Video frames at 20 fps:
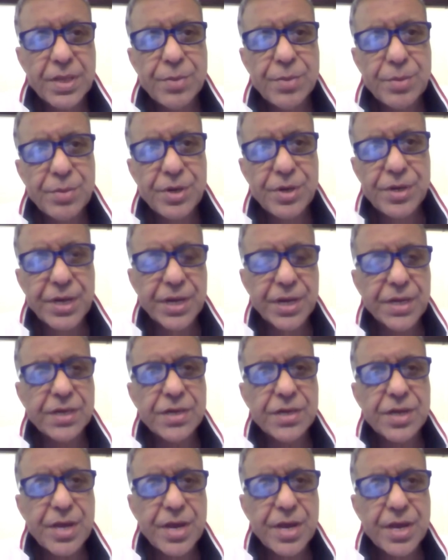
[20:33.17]
they may be
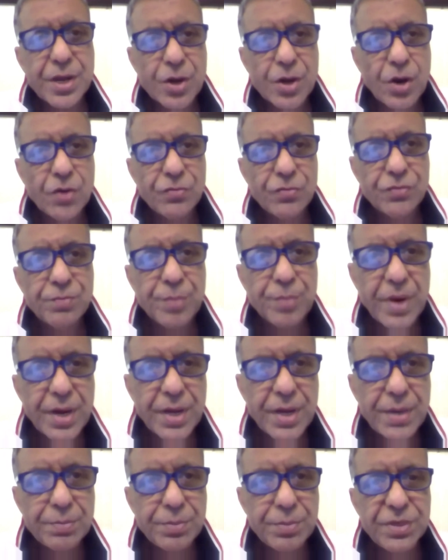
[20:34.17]
taken care of
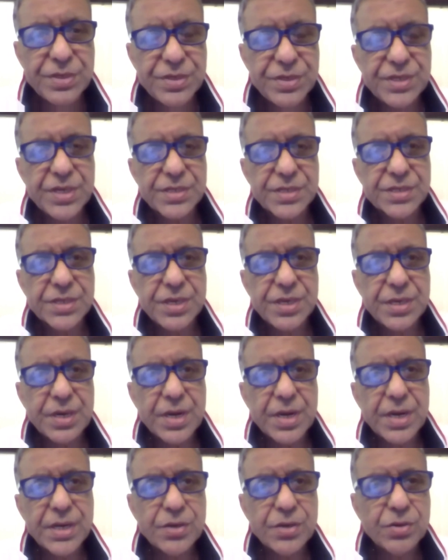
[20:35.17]
by
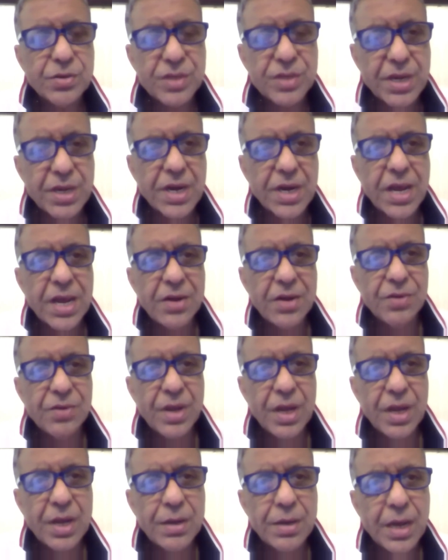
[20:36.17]
PCSK9 on their
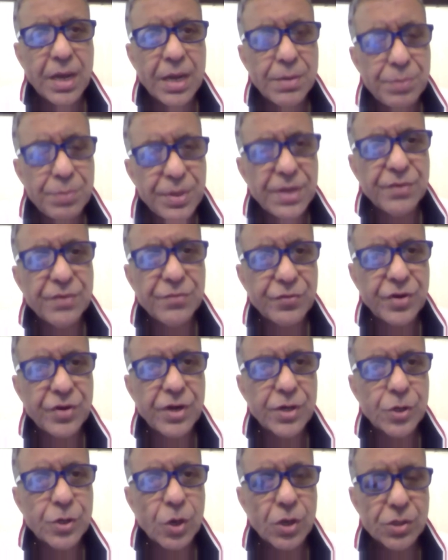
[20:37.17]
LPA
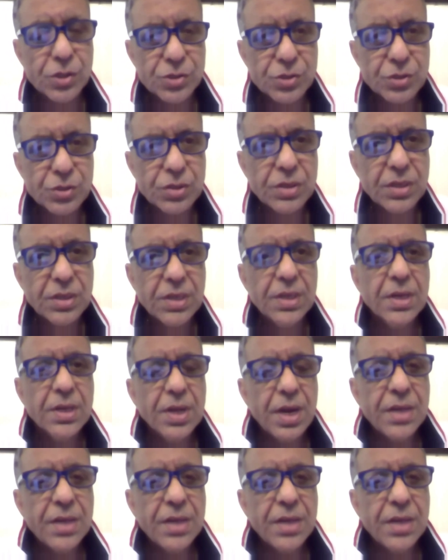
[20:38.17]
front also.